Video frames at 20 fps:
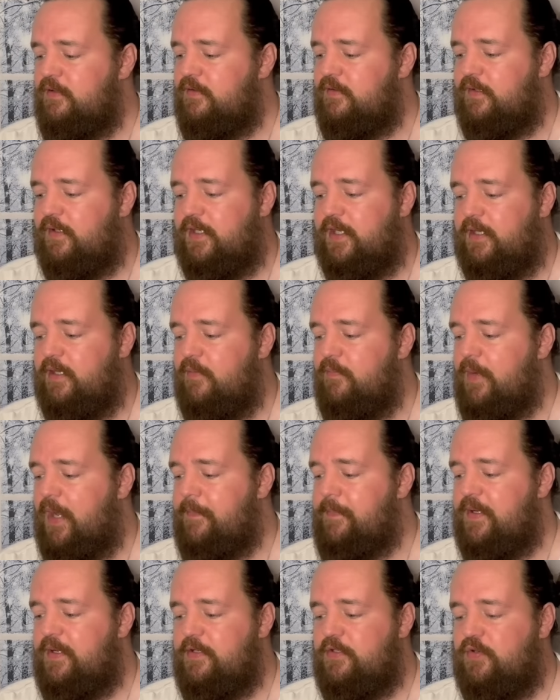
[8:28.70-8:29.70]
Like you might
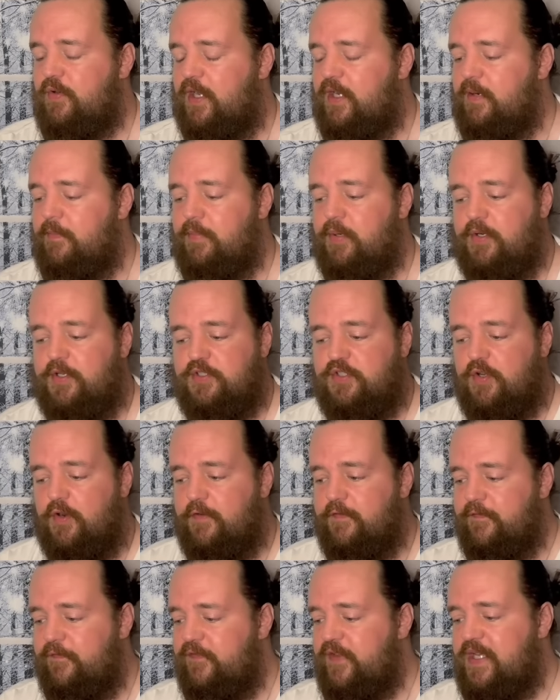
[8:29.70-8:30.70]
be trying to put a
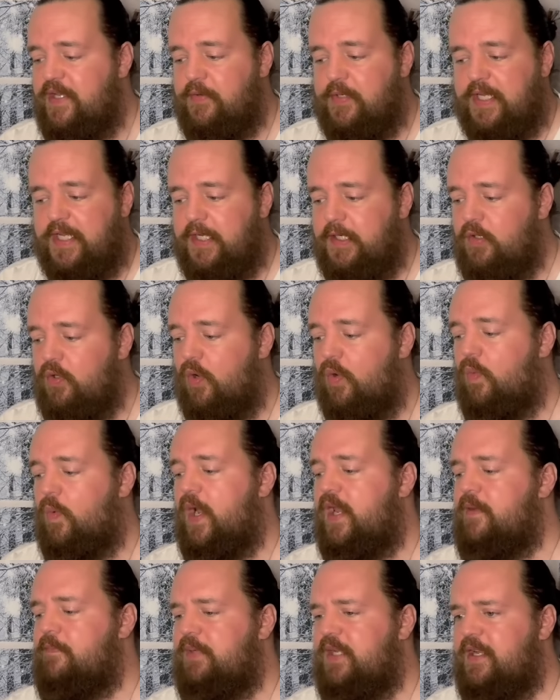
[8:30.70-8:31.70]
certain feeling or a
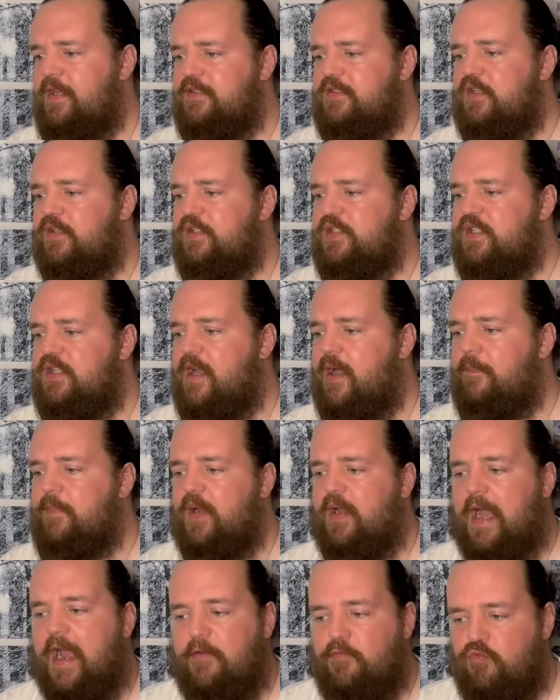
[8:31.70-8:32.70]
way of being to the stop,
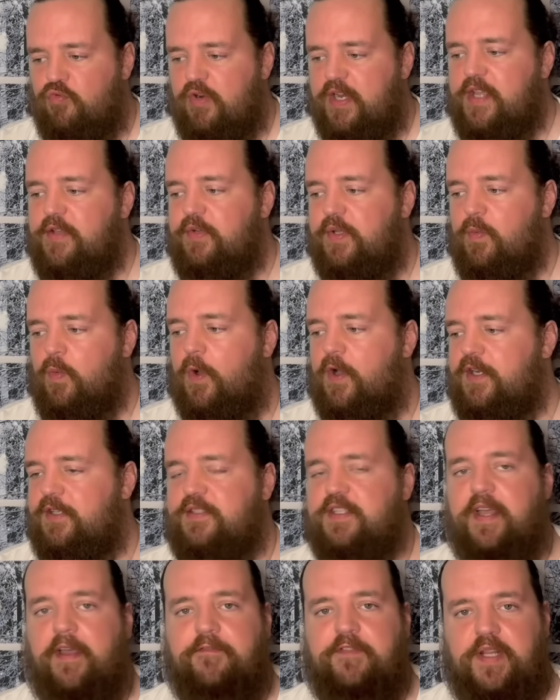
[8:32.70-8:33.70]
but I really want to
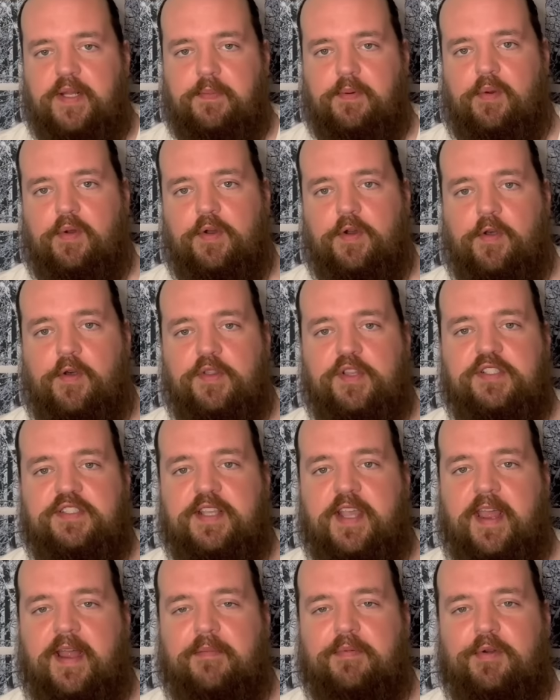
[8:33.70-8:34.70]
dive deeper on all this
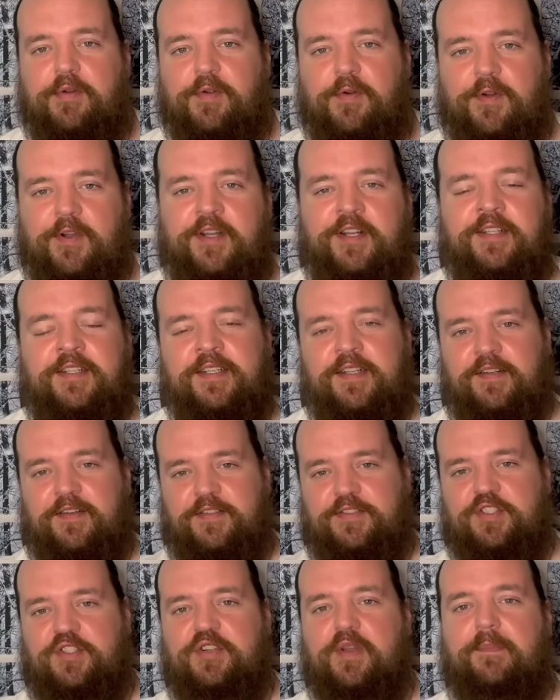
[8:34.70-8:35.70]
Capricorn.
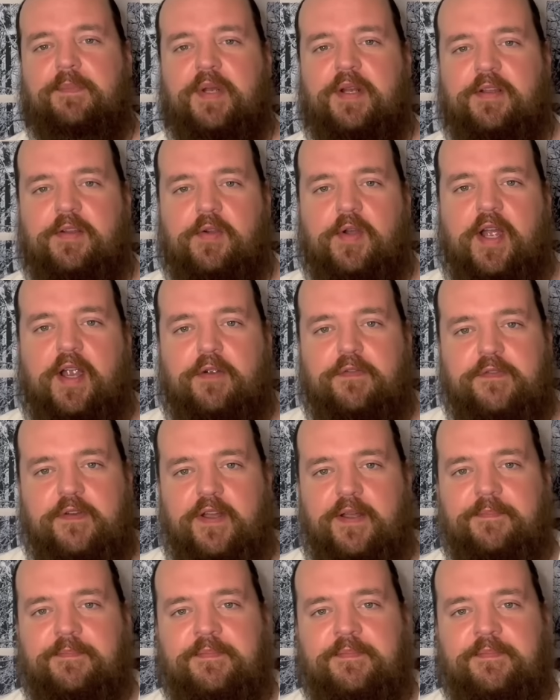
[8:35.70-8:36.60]
Let's jump in and clarify.